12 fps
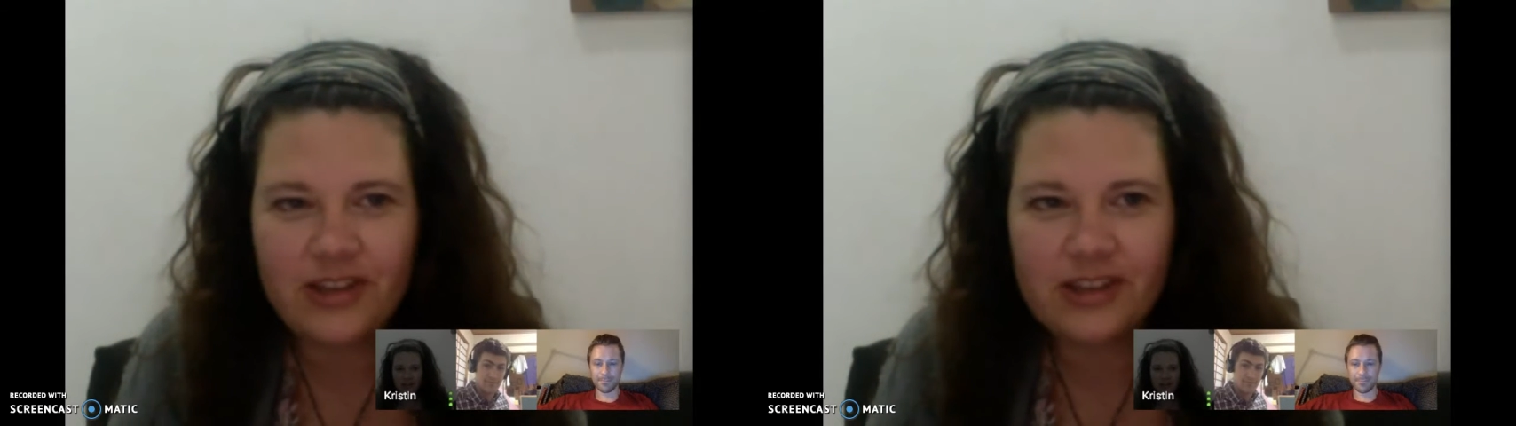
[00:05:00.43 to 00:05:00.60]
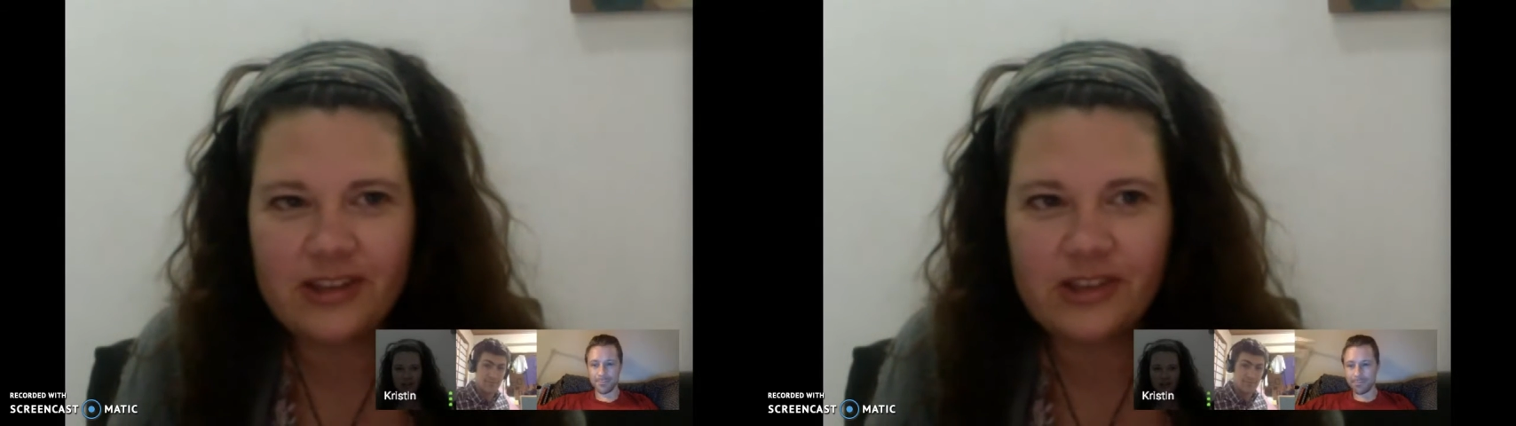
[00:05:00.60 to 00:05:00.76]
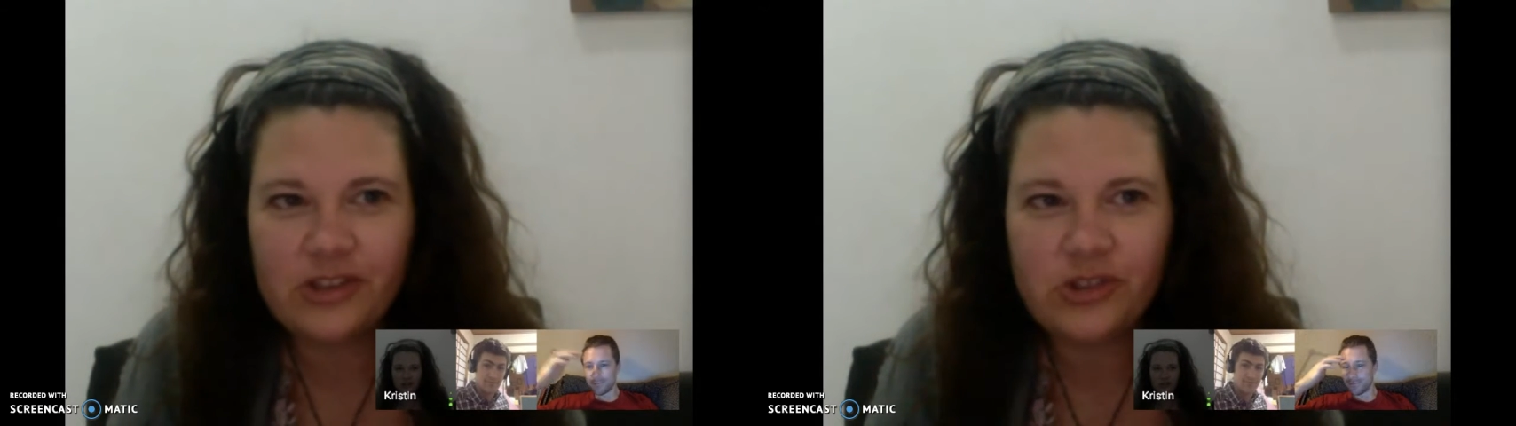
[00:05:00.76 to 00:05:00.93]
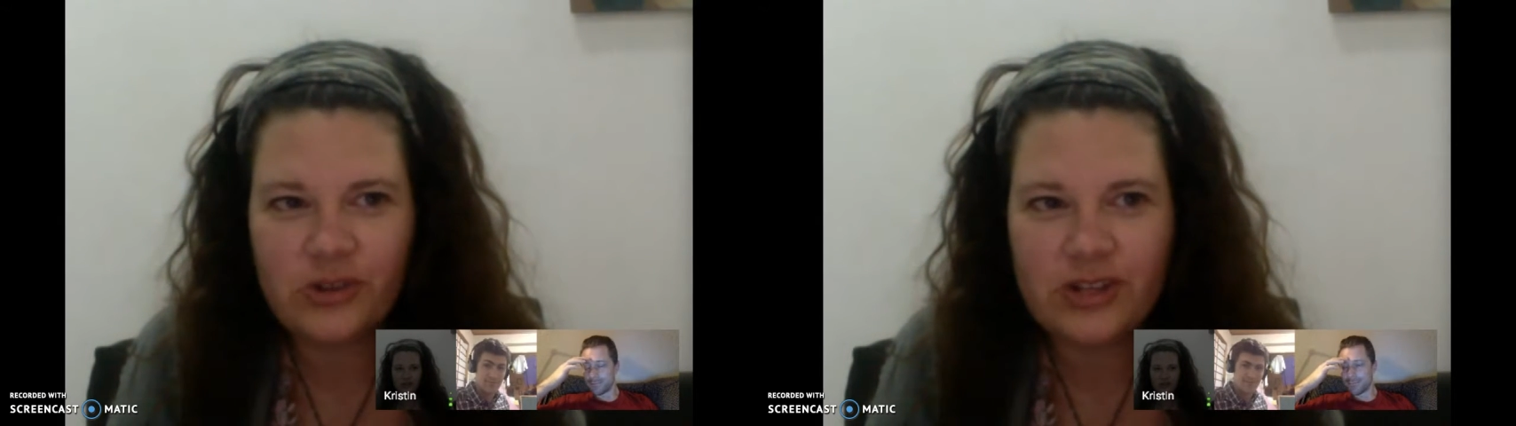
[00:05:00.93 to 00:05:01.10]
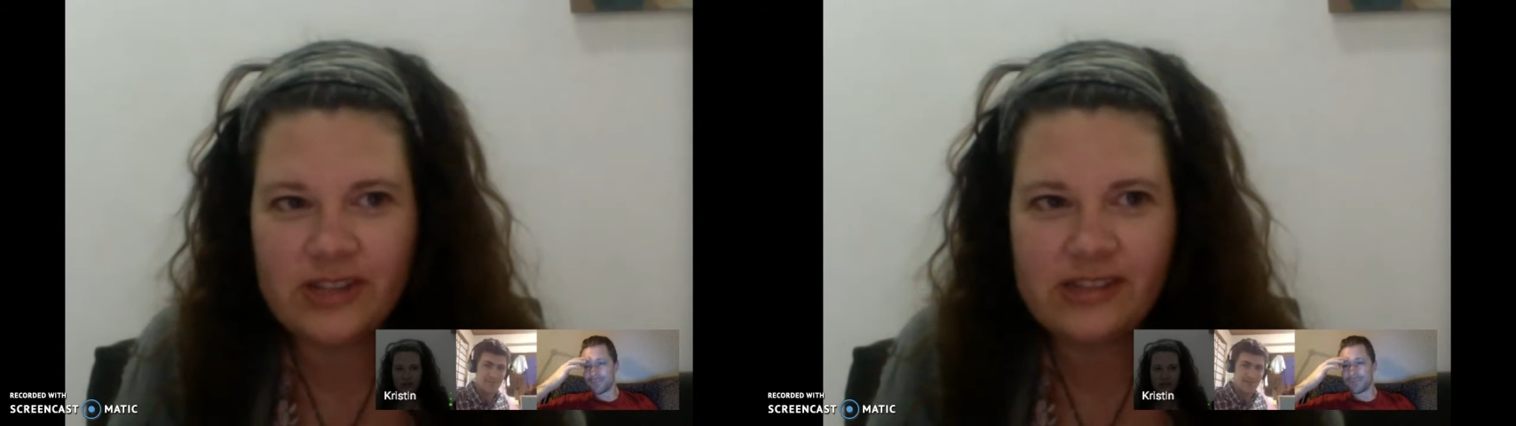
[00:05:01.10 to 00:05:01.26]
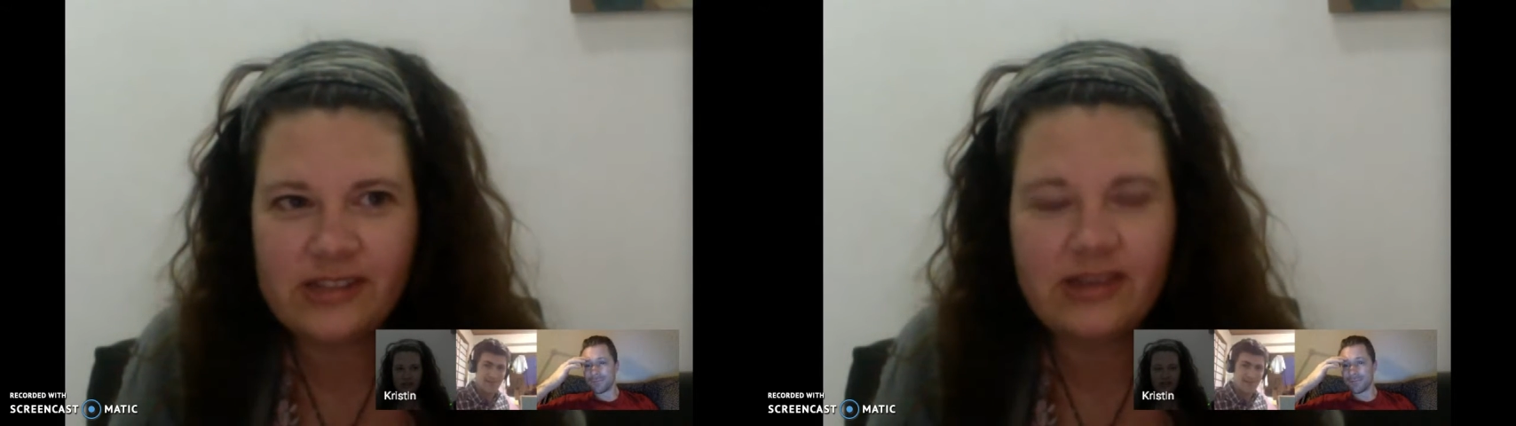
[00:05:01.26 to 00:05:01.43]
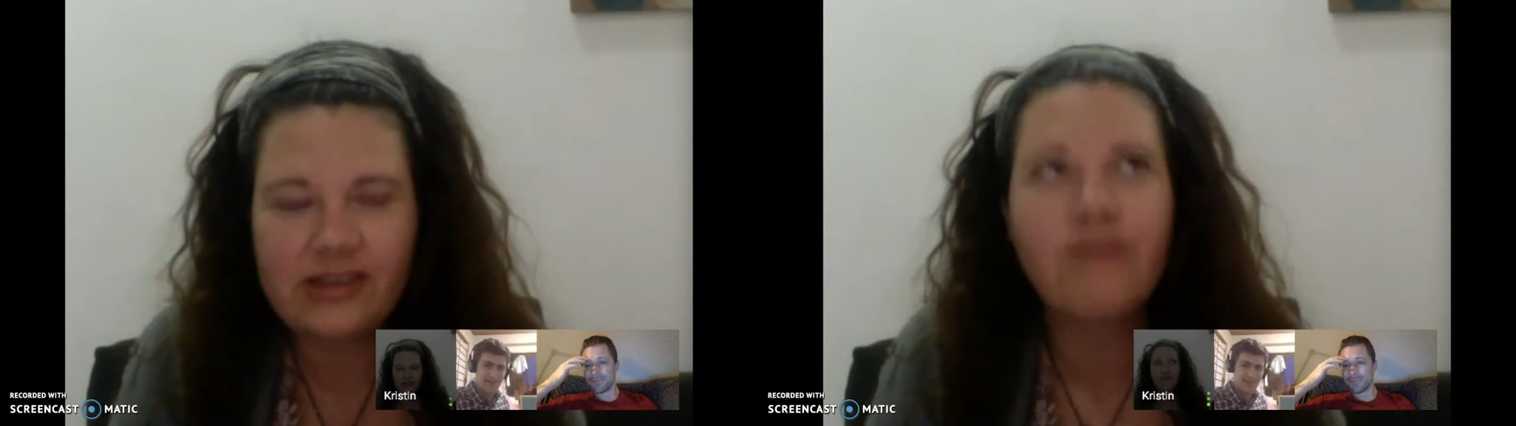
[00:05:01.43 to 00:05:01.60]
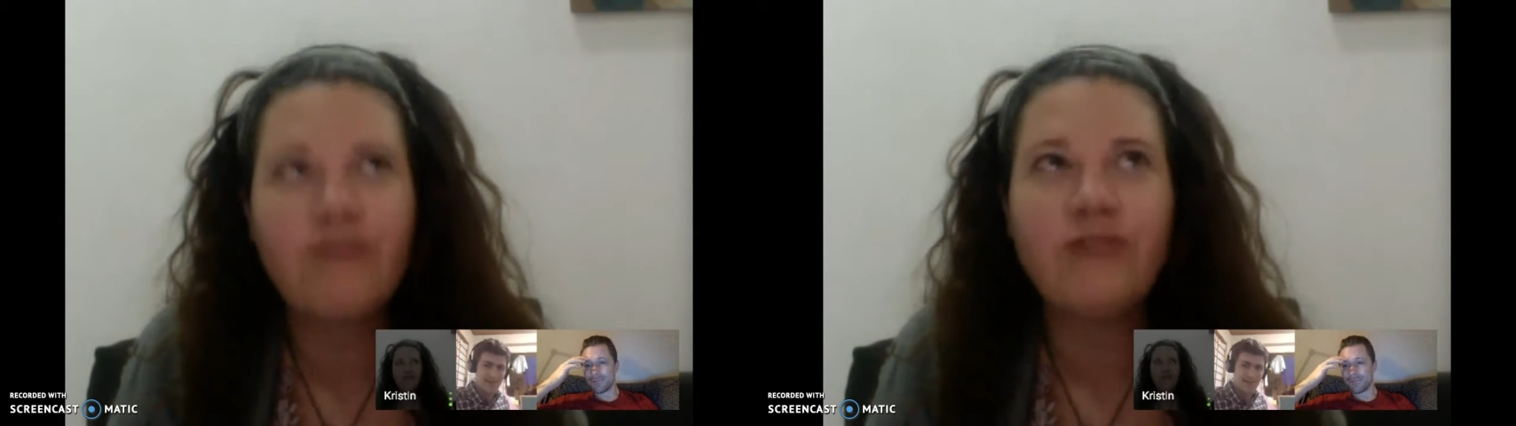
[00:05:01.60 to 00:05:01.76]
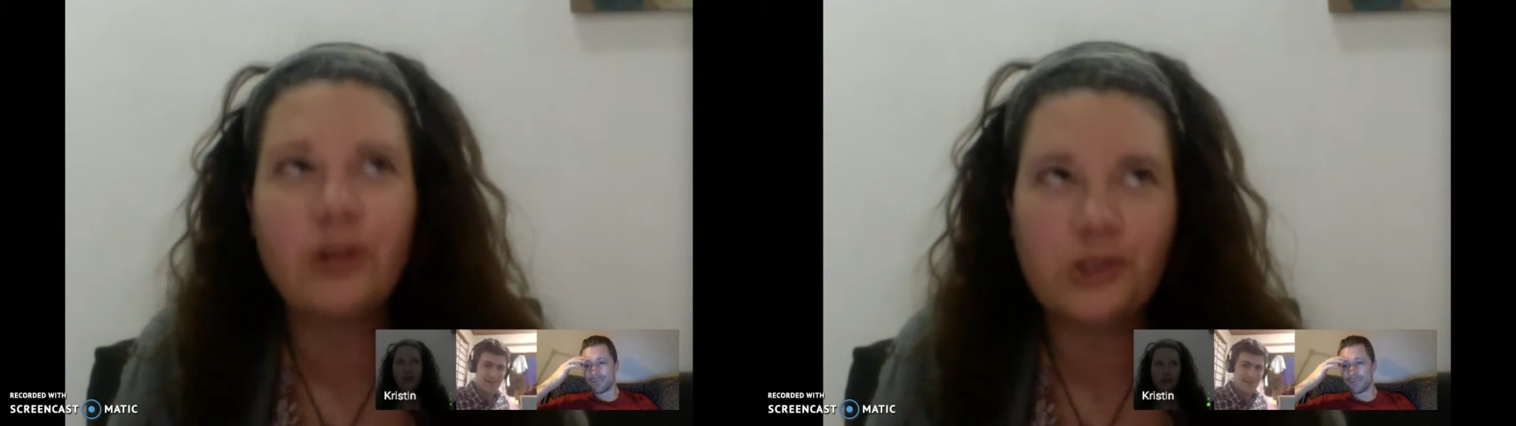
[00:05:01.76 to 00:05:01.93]
so the students,
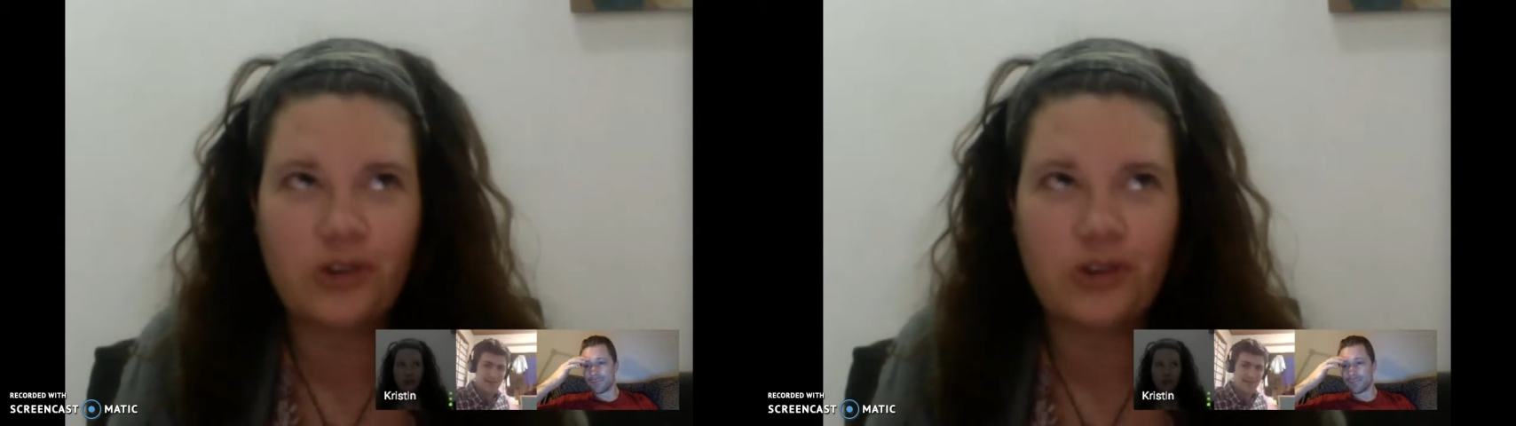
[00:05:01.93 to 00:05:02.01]
they